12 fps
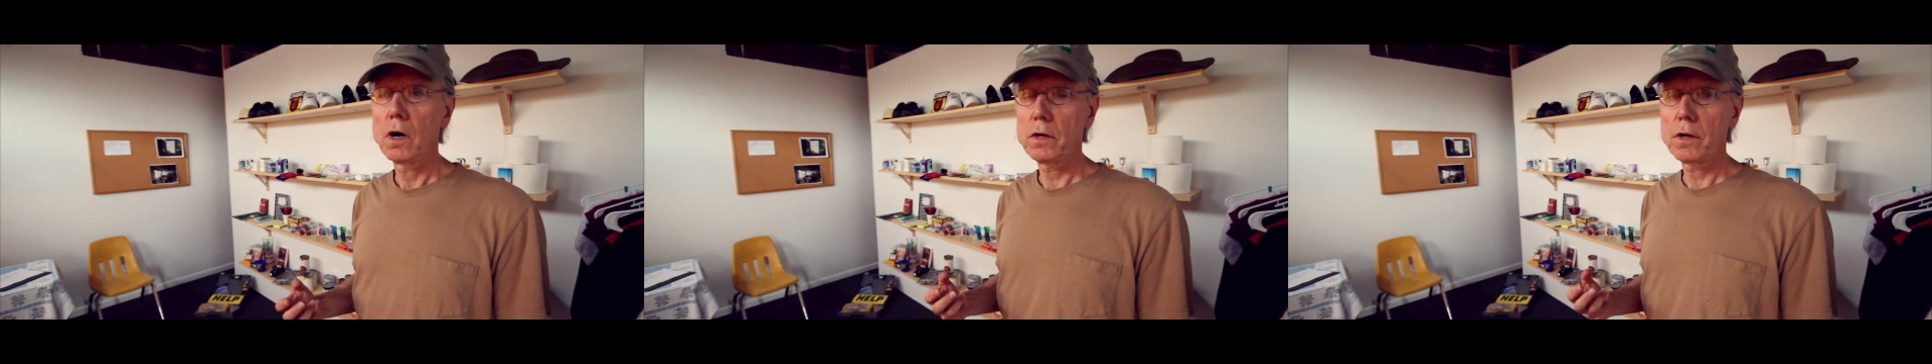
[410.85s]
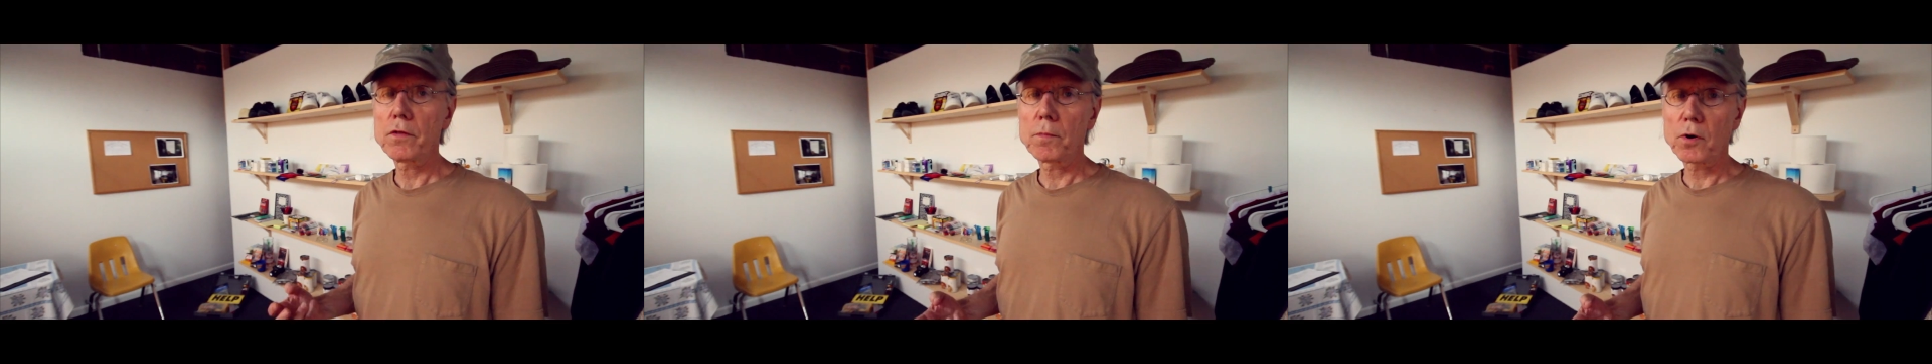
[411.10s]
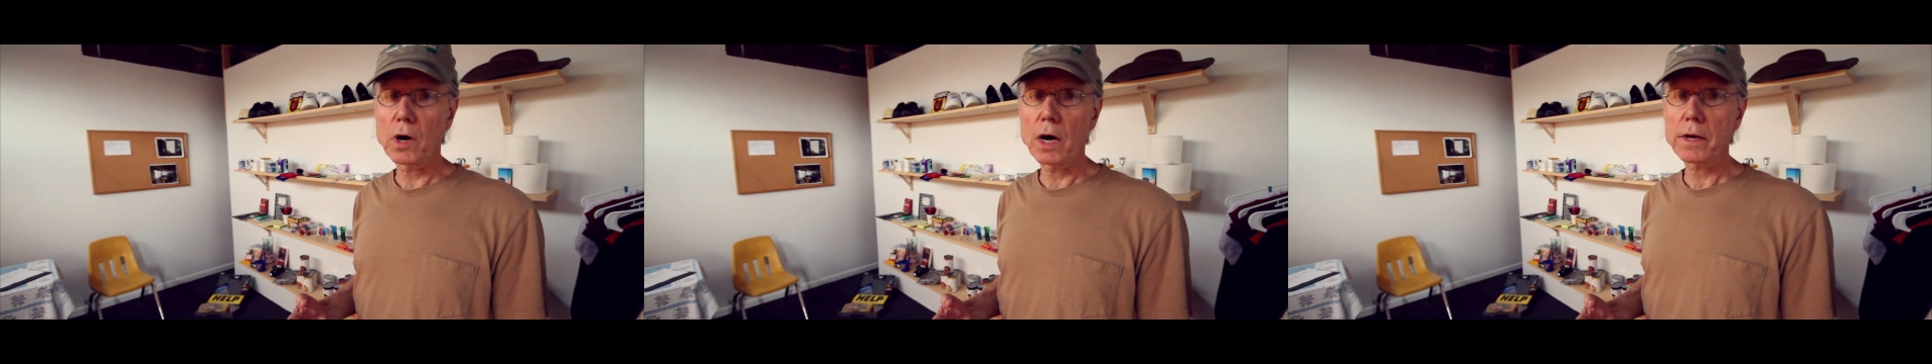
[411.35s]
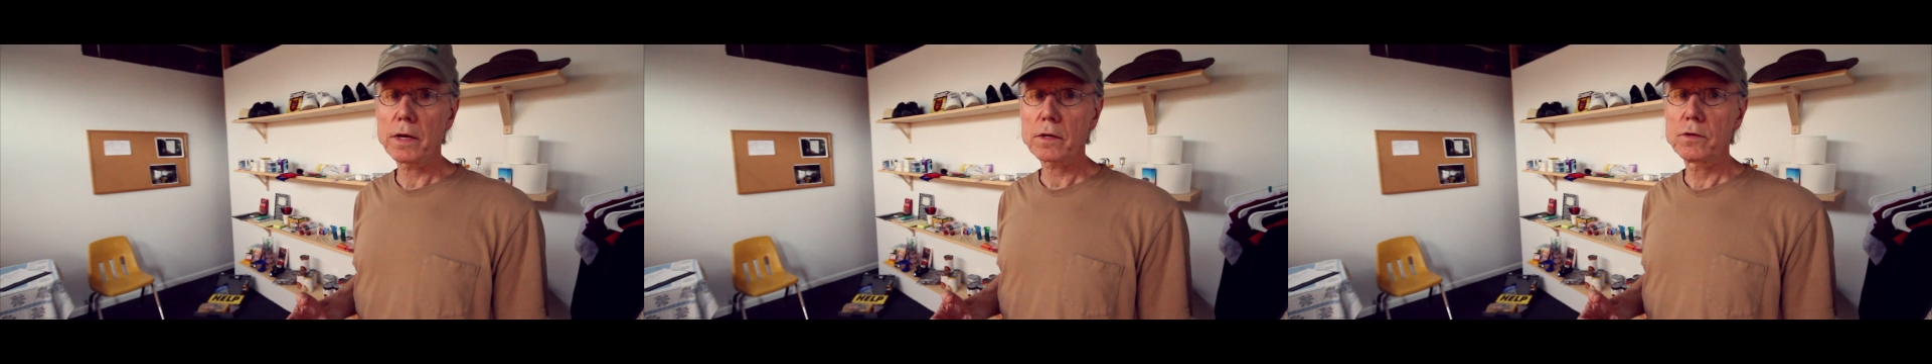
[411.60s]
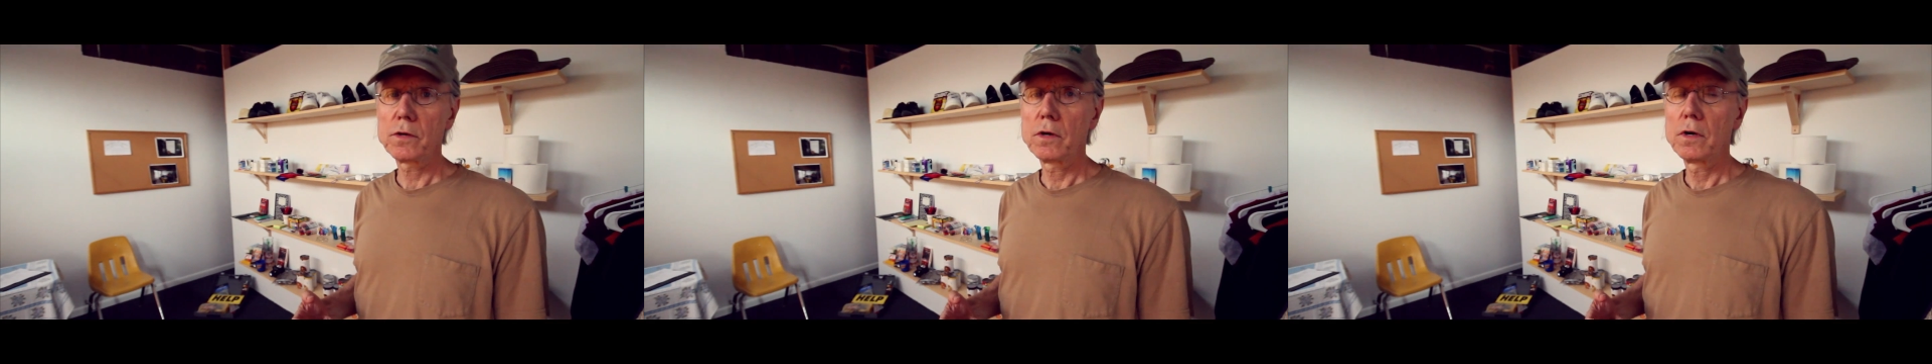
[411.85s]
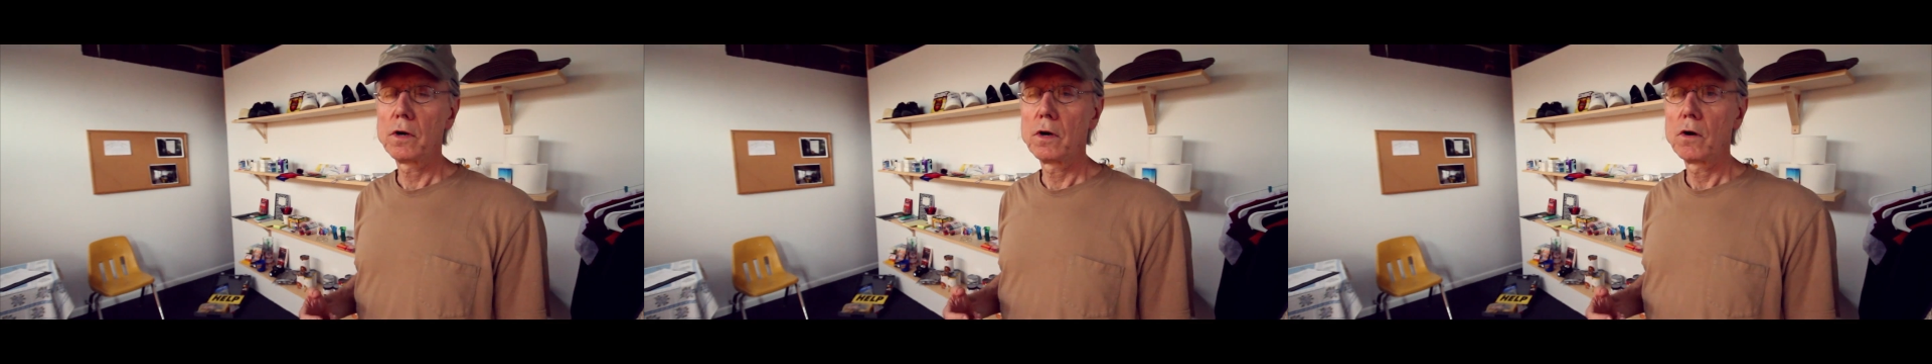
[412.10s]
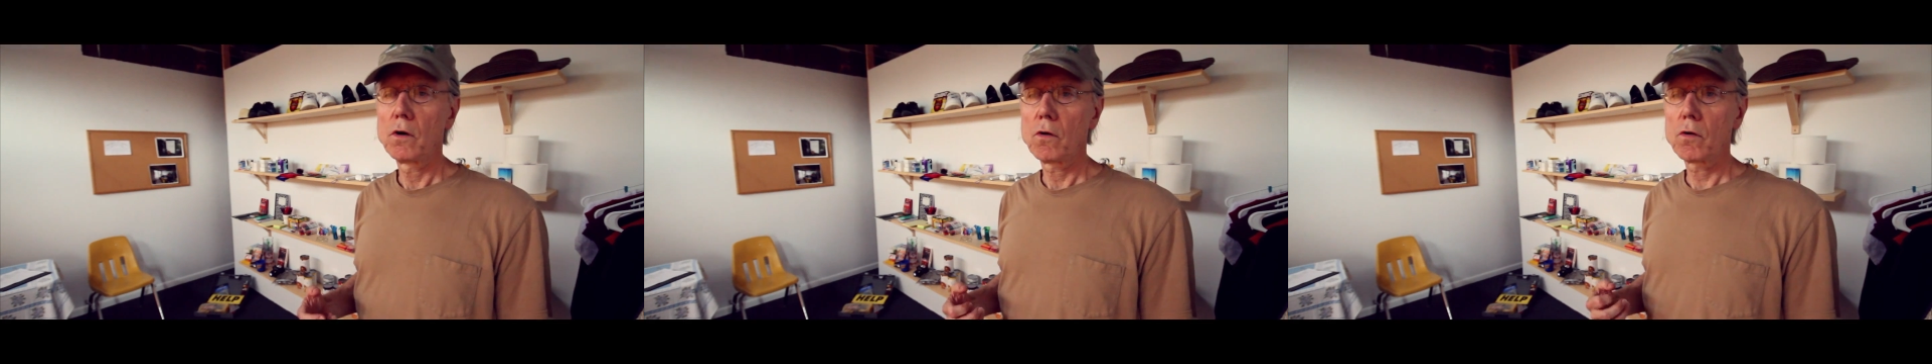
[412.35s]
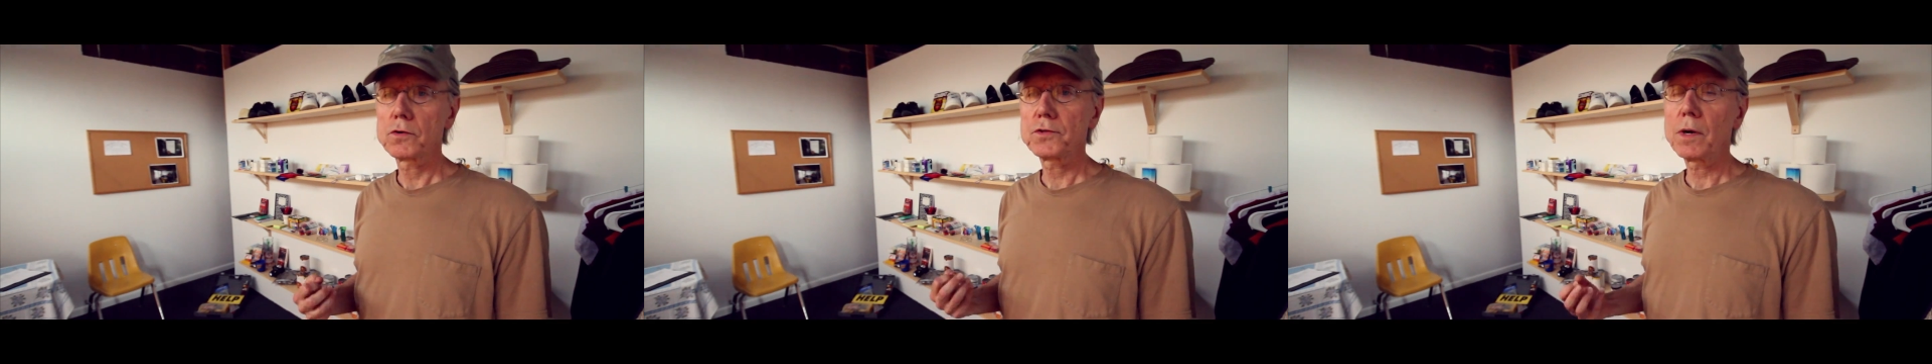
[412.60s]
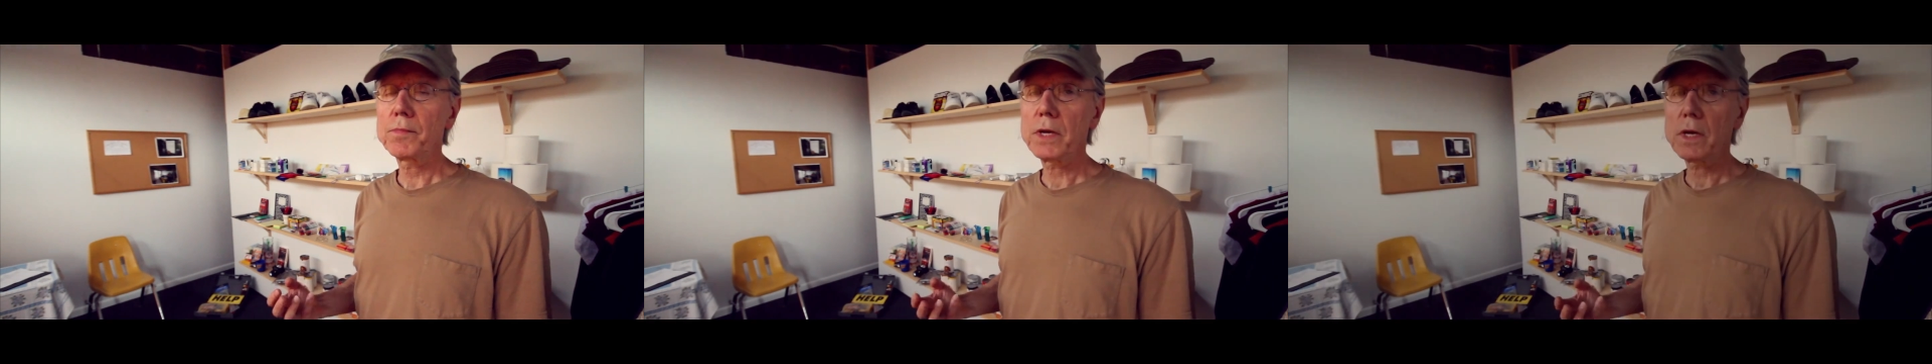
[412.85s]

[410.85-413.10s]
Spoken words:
another product or something